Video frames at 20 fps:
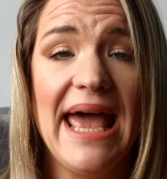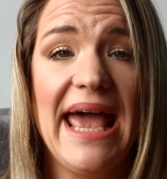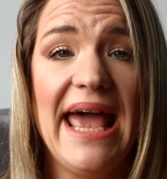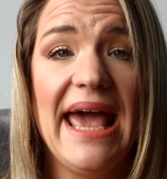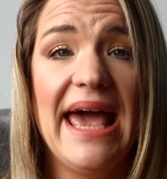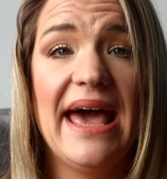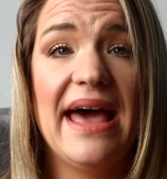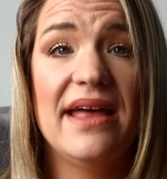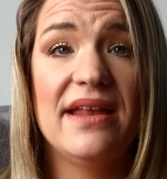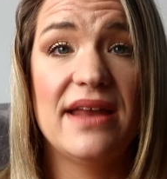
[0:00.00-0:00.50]

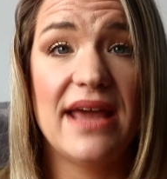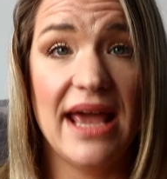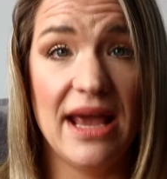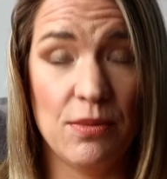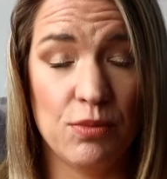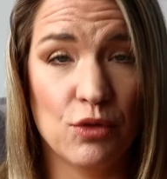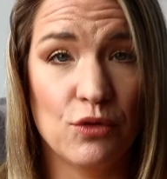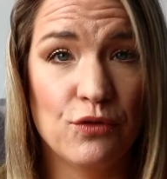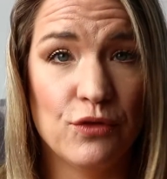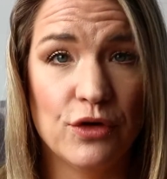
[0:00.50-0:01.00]
and
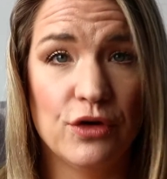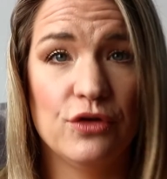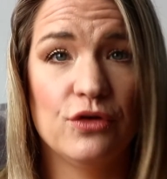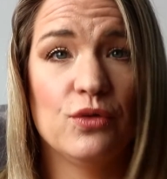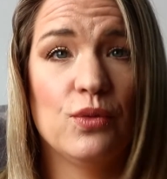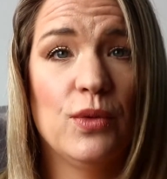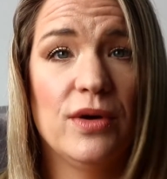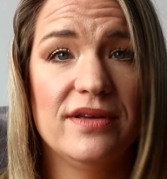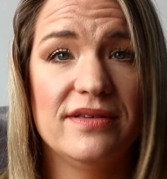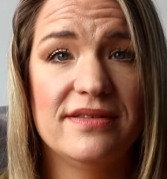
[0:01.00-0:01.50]
April
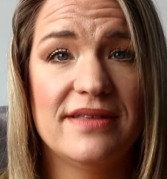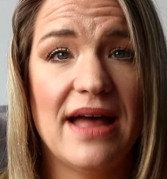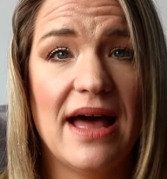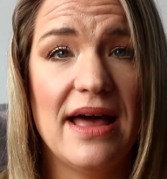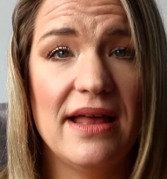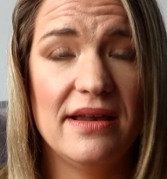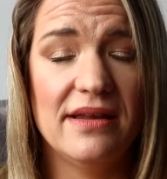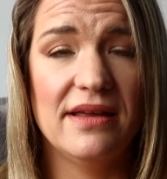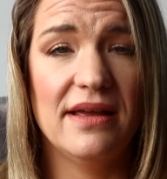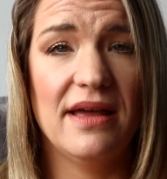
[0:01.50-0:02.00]
1st was
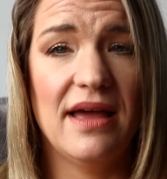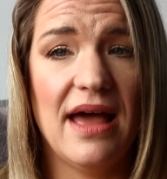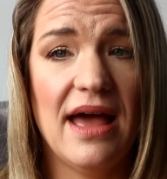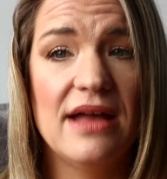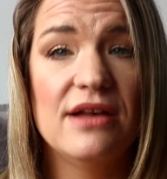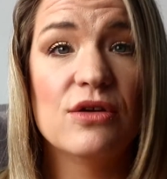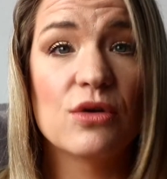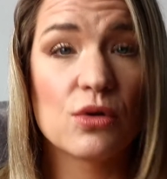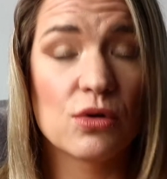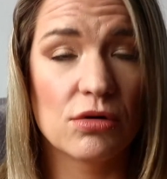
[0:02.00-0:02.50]
that
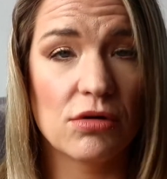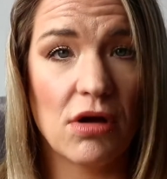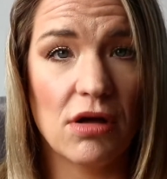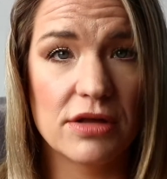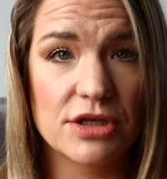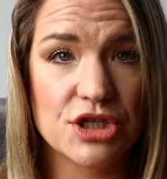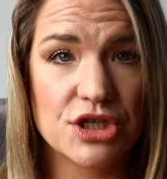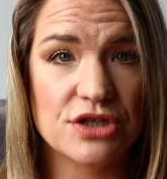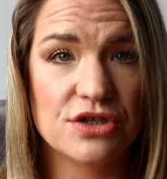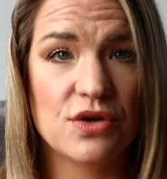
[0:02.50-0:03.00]

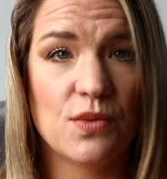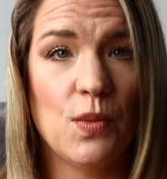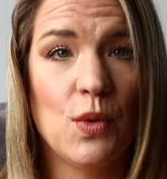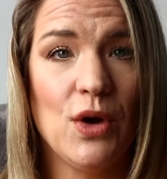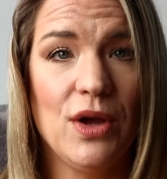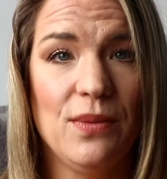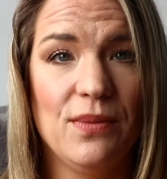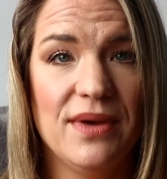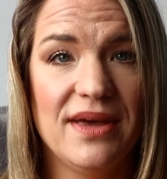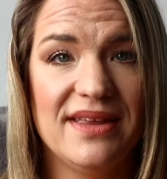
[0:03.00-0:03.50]
endocrinologist
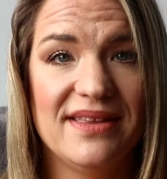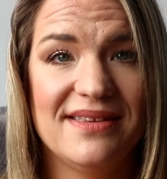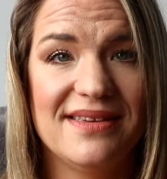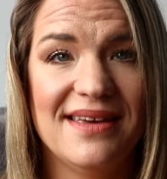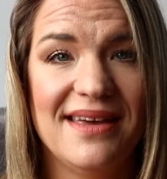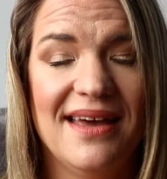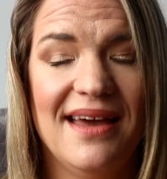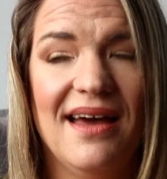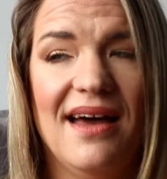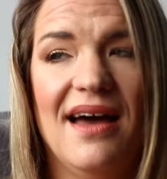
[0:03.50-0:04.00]
appointment.
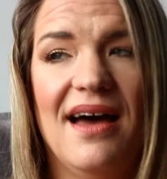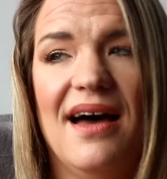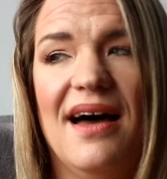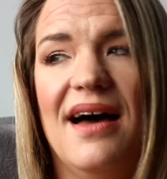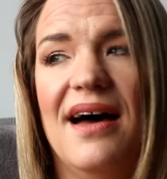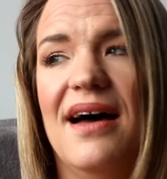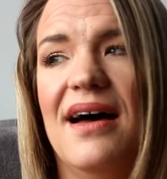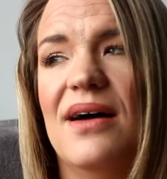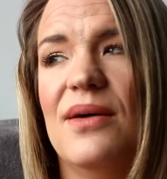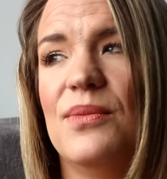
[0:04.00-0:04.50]

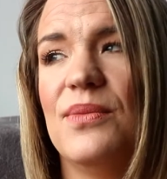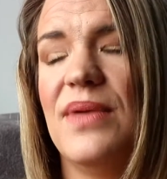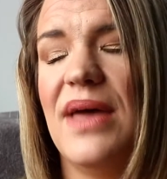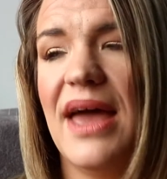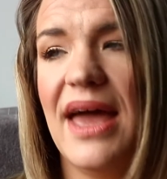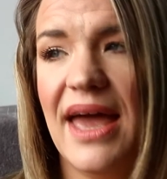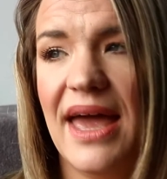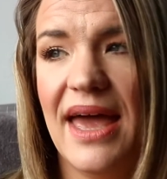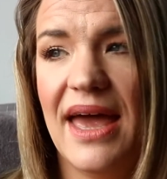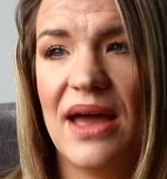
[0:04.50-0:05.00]
And
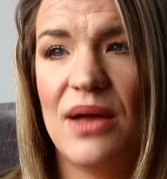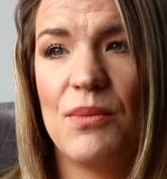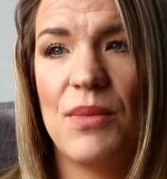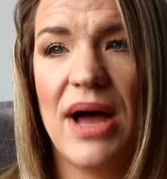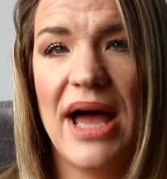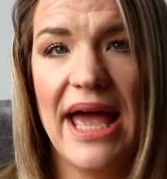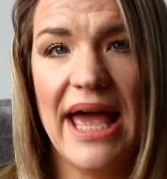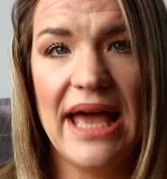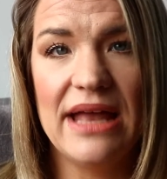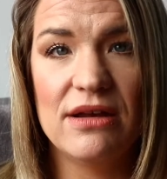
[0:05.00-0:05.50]

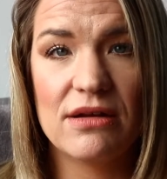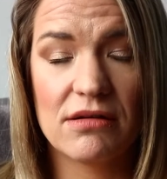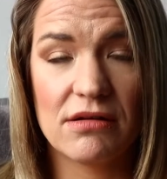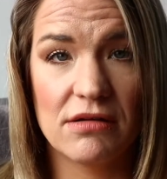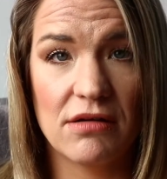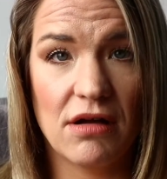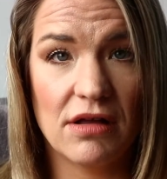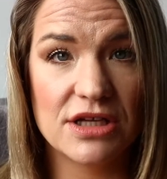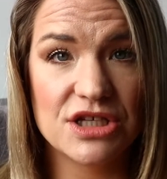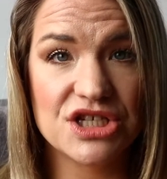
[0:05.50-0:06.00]
my
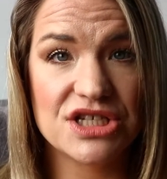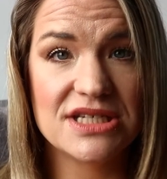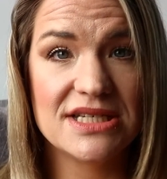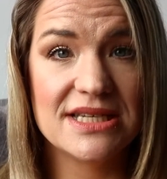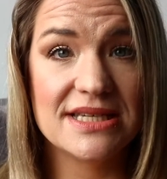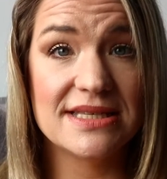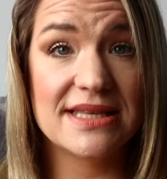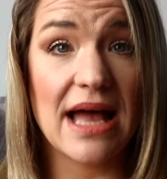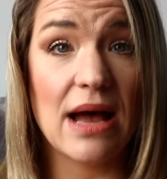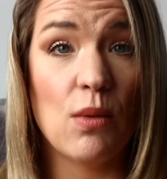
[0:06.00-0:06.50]

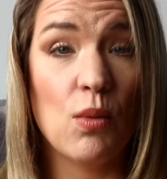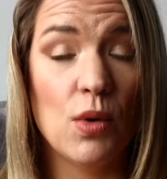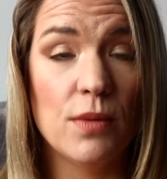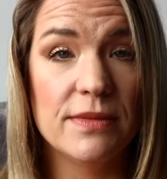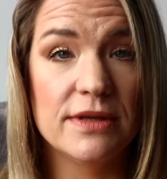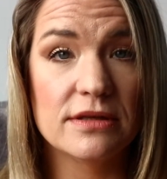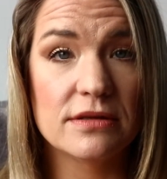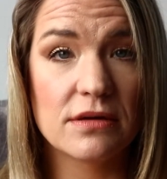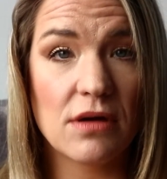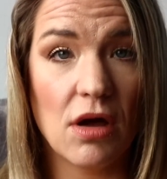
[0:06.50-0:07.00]
endocrinologist is at
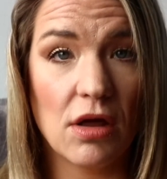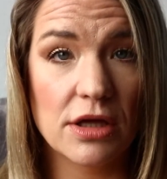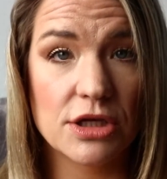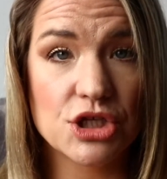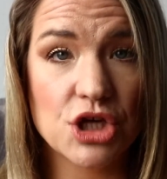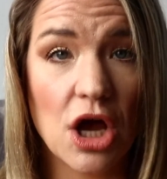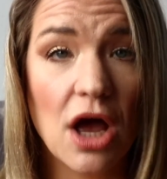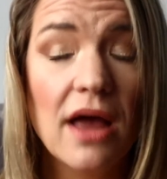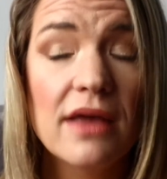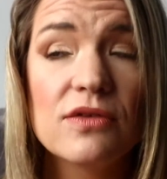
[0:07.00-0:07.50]
Women's
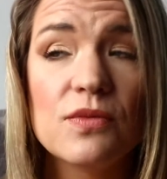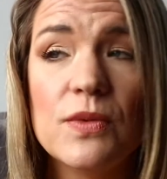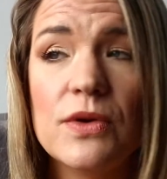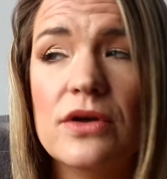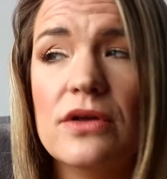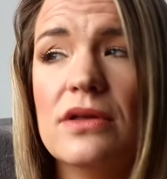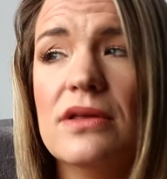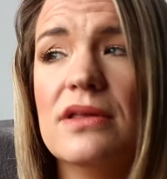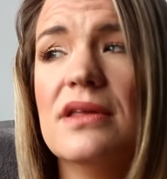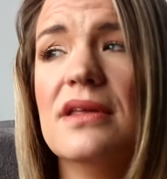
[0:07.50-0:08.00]
College
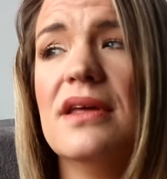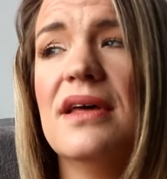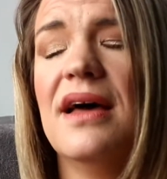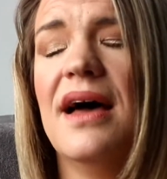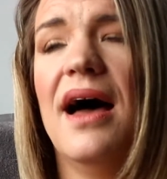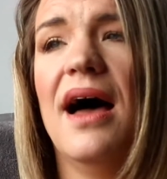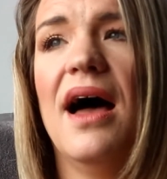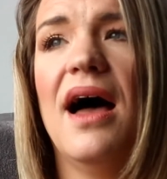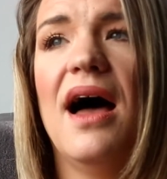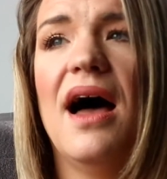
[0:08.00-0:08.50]
Hospital.
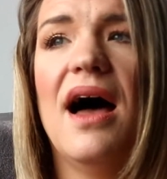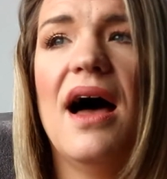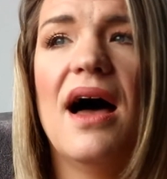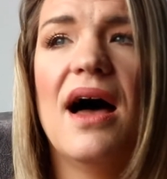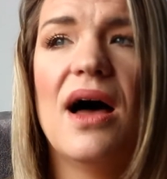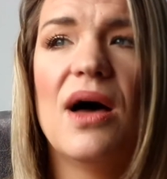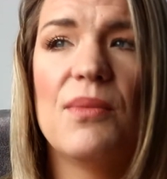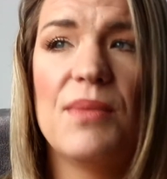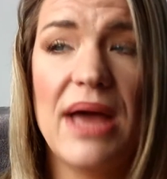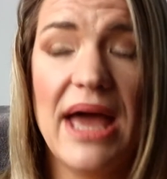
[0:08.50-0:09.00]

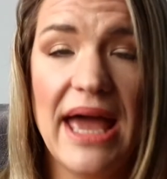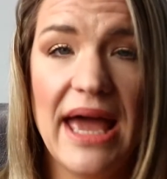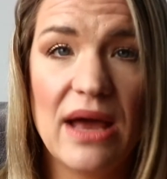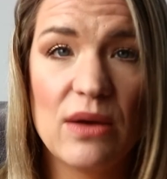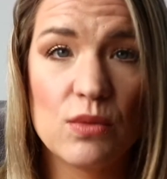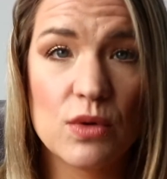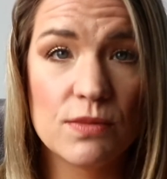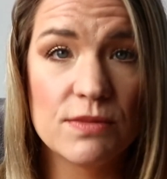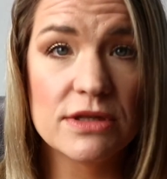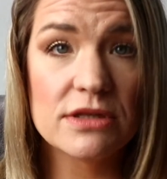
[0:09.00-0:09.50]

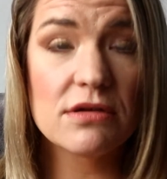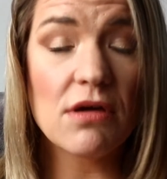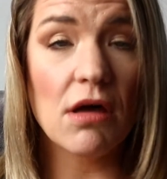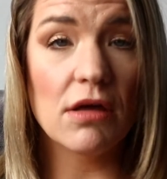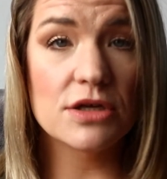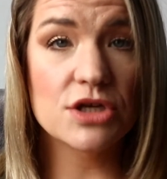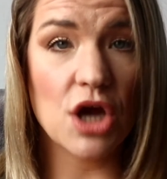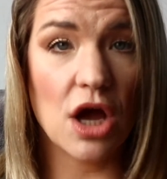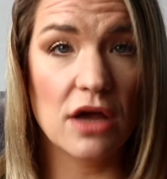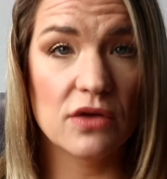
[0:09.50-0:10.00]
And Women's
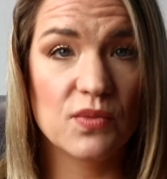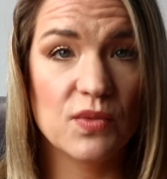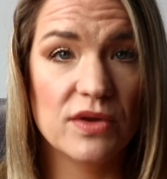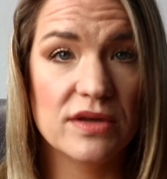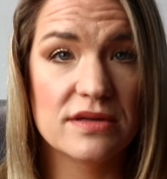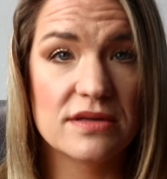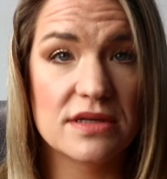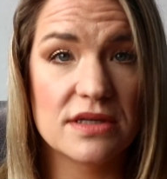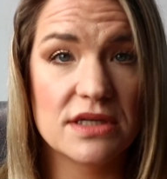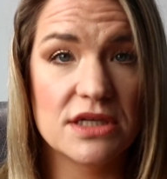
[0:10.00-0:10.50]
College Hospital is a